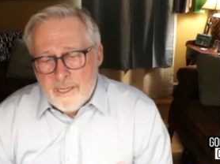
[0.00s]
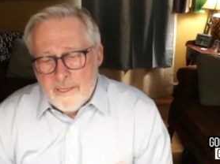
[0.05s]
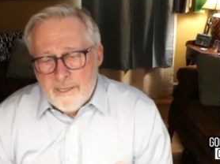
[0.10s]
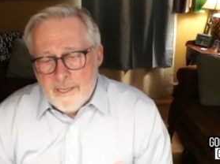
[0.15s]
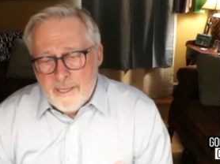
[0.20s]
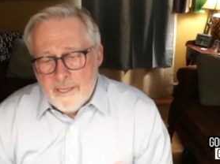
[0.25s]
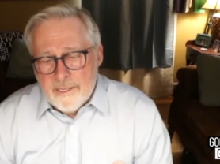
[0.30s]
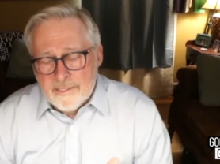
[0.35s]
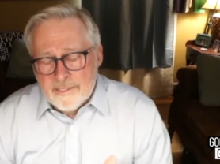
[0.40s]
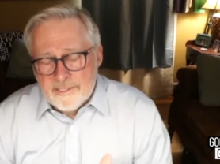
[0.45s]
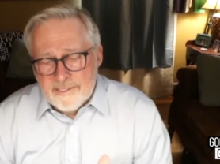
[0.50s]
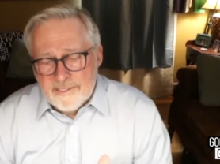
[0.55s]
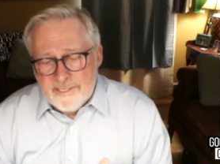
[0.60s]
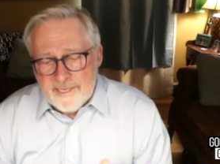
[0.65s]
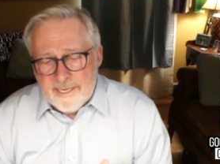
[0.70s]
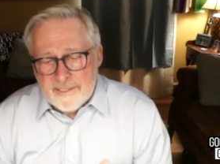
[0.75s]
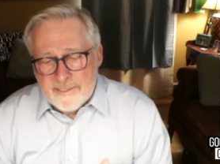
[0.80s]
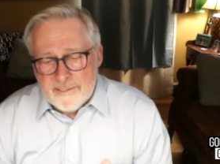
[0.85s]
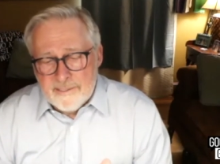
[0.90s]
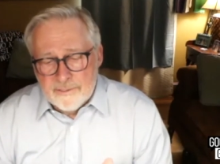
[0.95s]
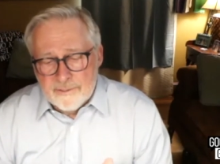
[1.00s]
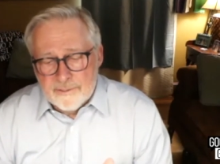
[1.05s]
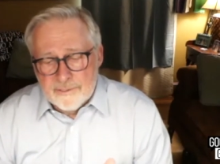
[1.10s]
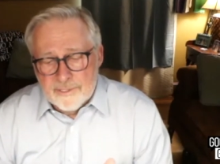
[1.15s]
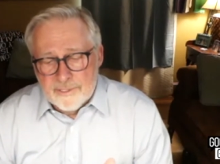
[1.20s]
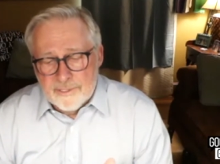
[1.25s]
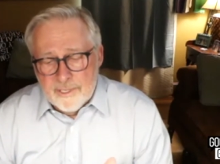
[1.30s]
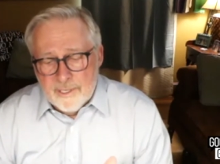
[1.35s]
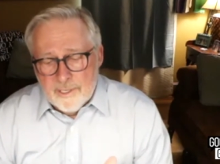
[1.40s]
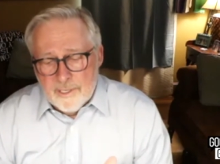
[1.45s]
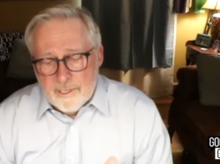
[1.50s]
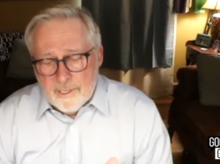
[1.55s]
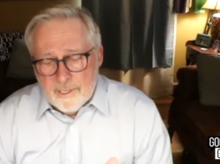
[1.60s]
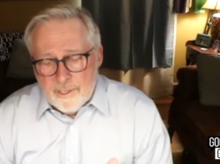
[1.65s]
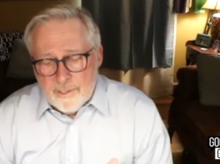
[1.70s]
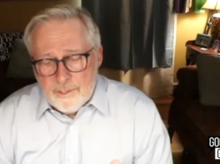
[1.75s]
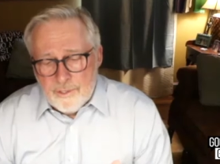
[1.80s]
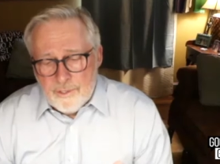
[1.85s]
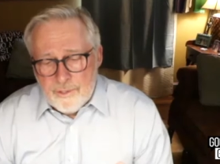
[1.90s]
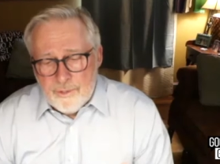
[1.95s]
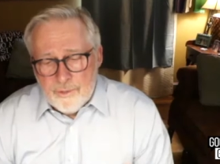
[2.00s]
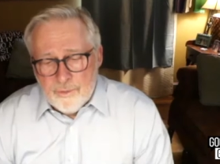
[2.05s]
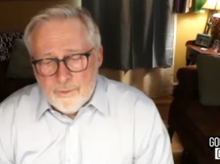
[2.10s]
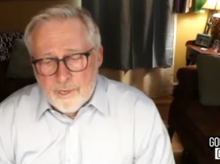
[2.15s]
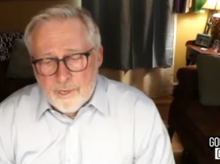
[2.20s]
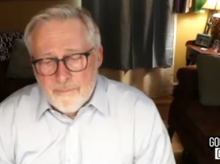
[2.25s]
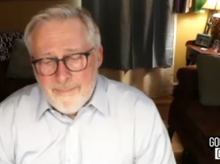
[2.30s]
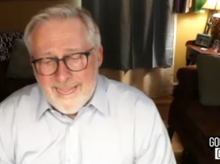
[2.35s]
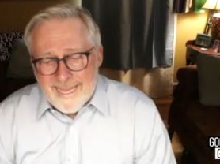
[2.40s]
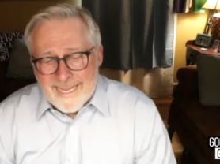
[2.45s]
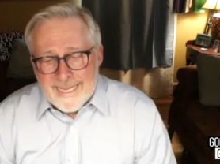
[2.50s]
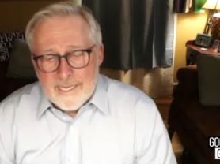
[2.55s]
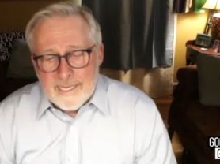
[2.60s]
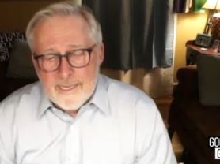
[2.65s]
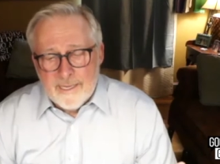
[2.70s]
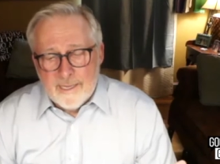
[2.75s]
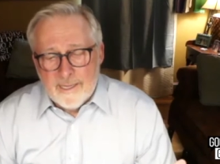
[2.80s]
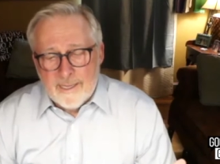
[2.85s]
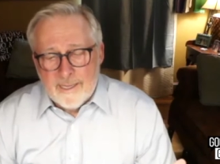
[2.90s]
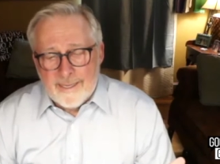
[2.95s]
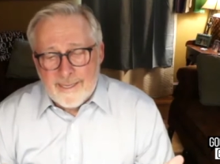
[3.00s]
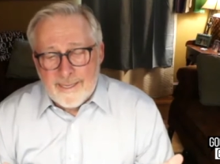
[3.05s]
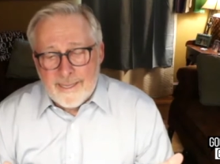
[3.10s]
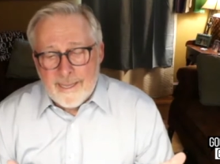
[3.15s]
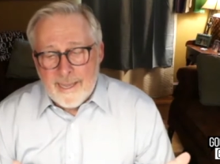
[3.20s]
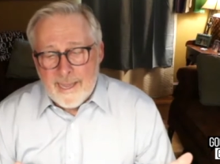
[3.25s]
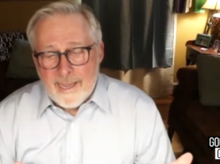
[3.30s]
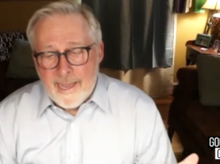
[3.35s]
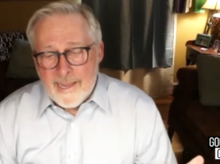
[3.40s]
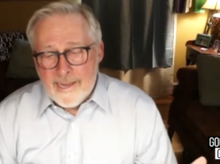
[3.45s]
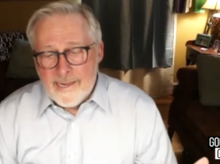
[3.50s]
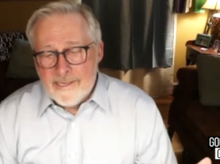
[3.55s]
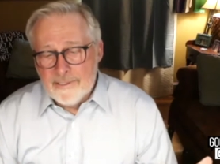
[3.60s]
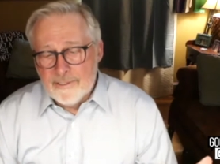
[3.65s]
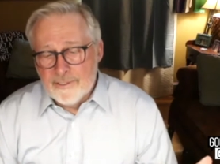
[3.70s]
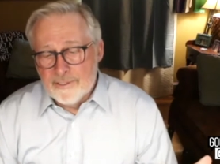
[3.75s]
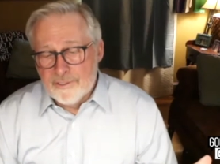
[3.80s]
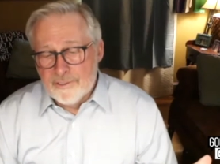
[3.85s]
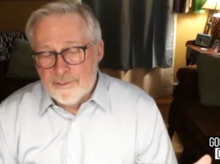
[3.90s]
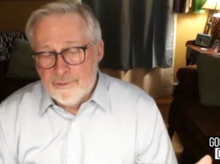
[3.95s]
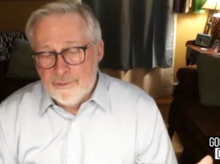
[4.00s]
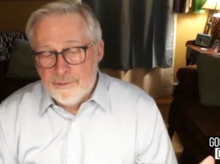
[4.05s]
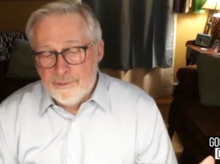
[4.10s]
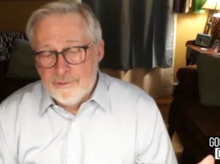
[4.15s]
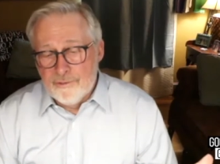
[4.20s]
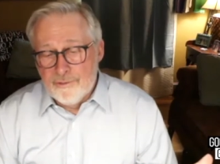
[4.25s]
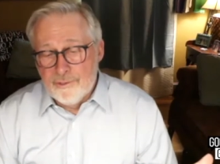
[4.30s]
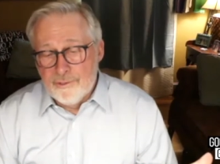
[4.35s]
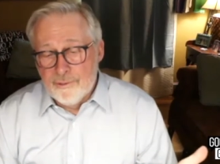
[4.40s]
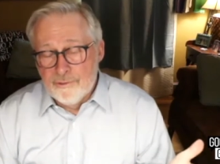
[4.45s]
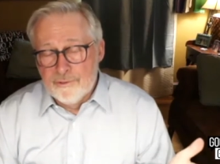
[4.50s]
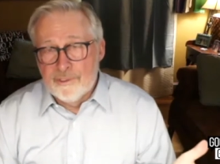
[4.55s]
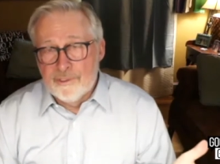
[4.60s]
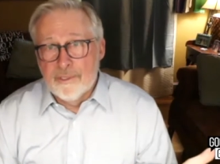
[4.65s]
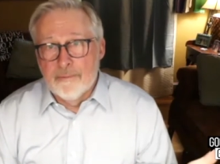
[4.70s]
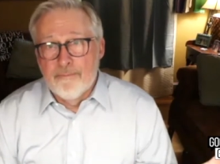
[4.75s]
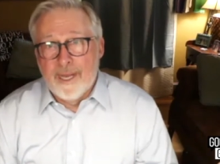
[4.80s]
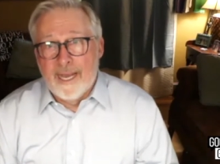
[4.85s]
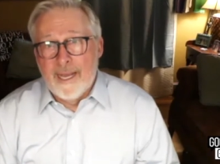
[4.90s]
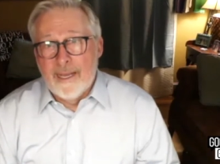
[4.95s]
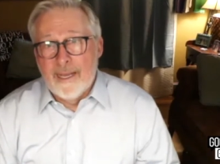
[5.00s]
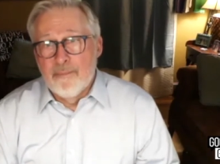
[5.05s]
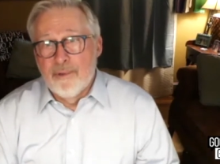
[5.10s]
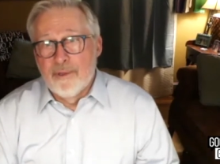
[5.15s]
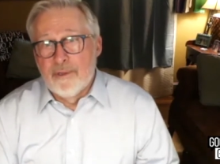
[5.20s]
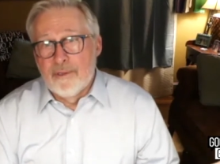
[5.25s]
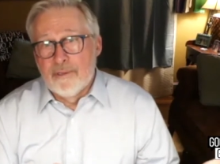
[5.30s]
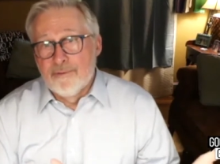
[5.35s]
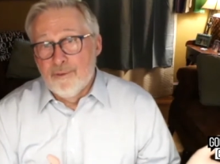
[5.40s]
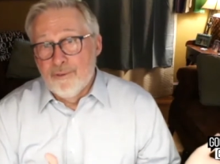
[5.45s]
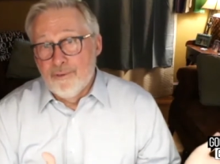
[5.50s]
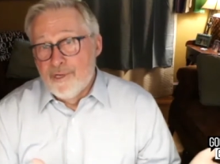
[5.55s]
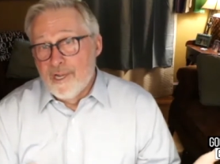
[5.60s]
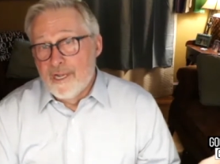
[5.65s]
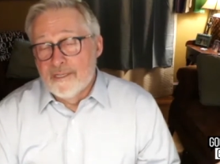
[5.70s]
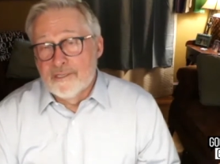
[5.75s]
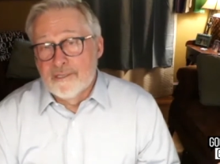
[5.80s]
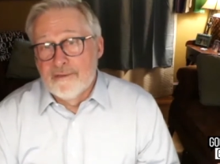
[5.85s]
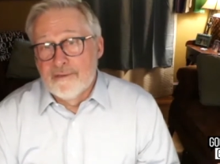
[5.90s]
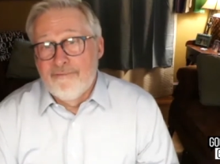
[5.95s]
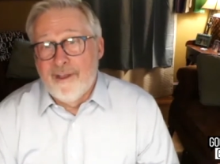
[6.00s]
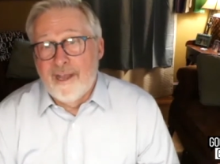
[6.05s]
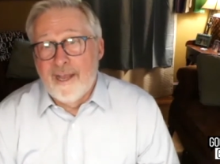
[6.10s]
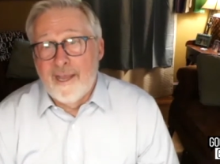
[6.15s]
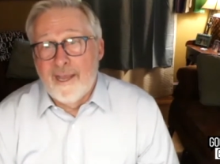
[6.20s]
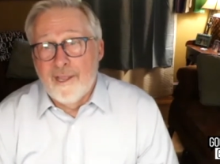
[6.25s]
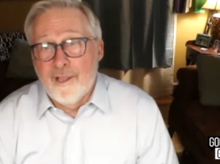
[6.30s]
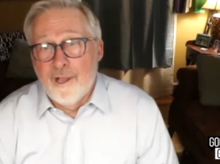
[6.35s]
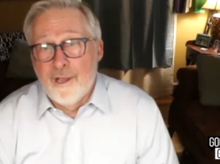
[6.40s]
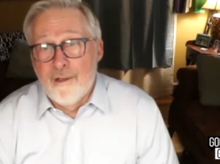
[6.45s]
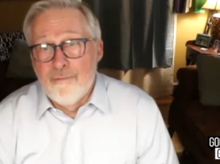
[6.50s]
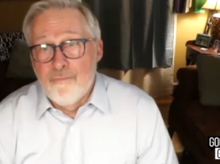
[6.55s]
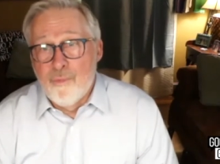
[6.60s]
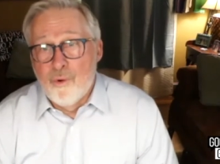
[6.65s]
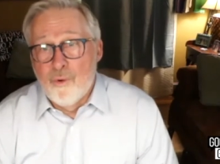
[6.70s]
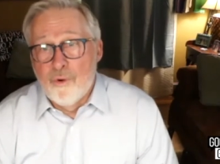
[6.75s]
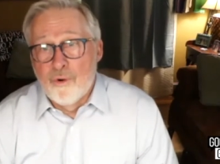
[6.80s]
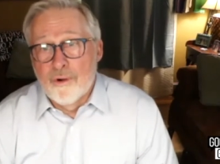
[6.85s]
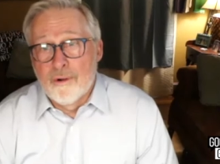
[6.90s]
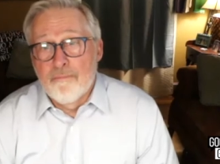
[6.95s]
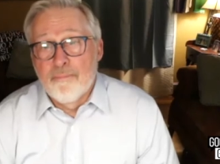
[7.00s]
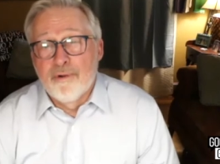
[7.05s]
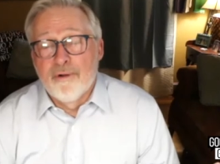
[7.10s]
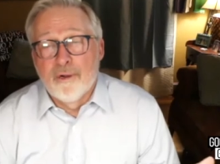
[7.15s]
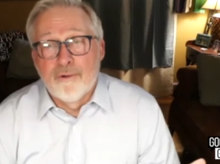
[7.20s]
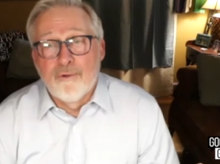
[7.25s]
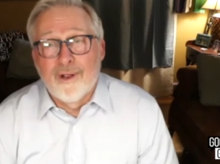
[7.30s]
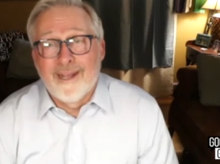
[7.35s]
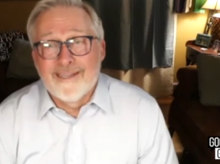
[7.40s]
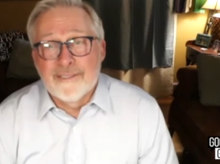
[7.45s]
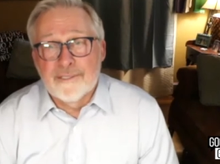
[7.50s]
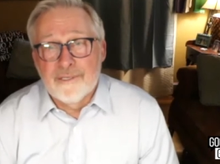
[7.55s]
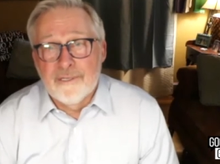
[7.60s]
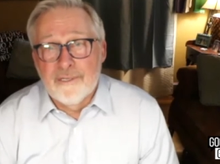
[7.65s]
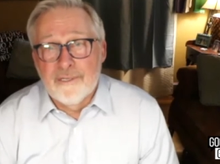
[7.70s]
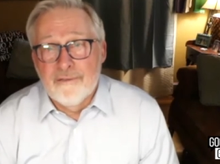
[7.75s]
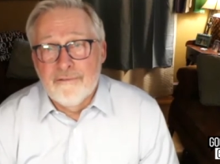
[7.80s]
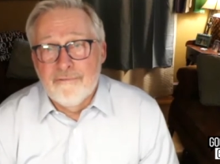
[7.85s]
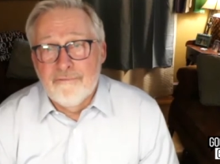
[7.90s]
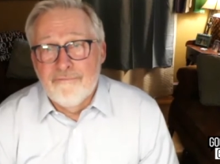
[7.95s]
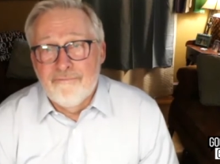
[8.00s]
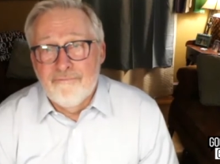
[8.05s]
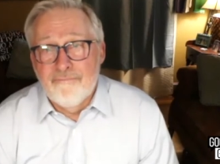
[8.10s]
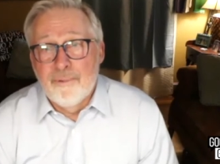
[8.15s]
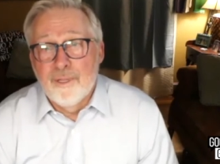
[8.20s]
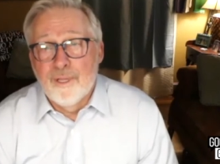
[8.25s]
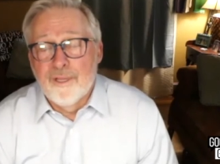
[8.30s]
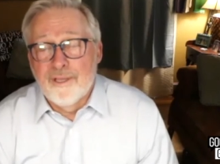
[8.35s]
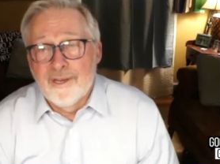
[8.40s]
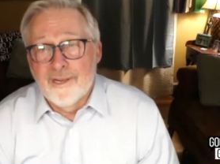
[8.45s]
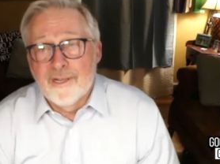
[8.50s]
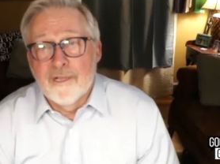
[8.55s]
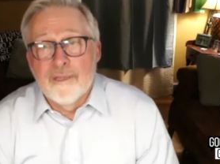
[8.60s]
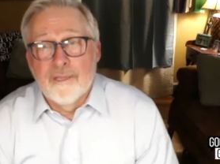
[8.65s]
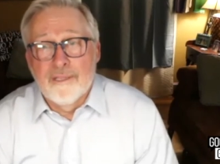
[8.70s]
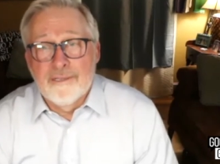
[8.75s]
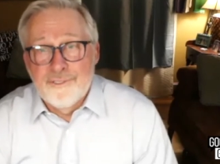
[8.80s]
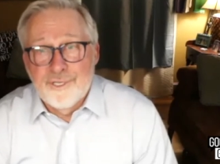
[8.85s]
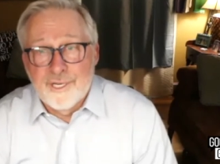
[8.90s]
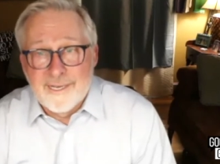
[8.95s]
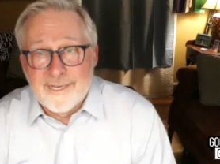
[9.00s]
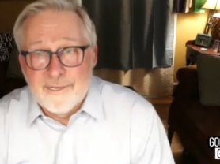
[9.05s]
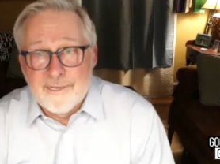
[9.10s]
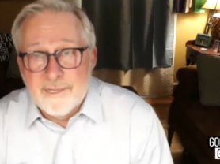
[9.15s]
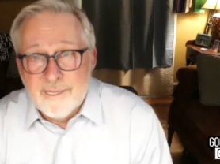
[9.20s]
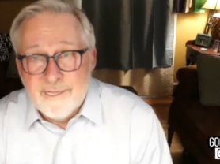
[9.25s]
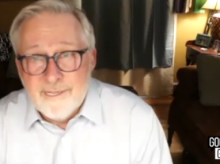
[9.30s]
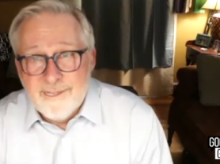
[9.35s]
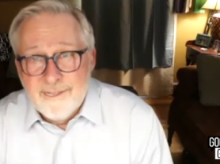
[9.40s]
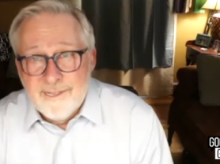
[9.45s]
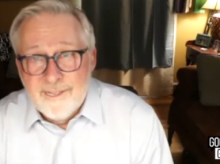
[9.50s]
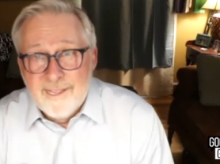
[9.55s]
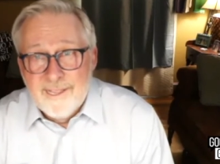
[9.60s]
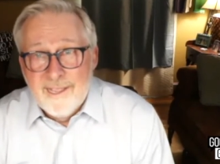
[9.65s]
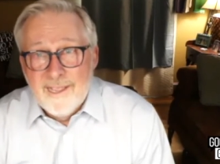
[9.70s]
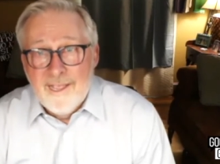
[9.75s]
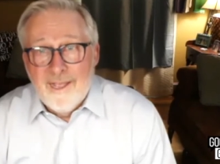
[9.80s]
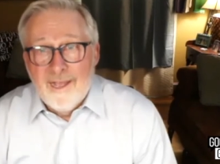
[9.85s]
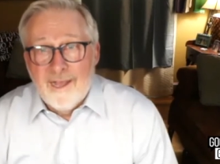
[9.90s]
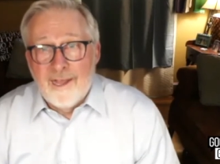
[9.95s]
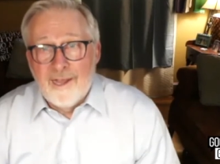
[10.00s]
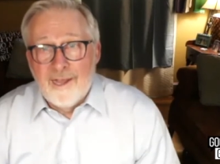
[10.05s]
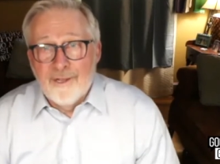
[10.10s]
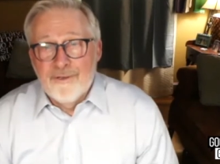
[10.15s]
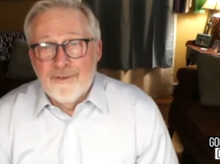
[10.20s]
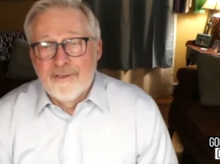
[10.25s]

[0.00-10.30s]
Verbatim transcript: in a sense you are making a case to use the Bible to justify a more progressive political agenda, to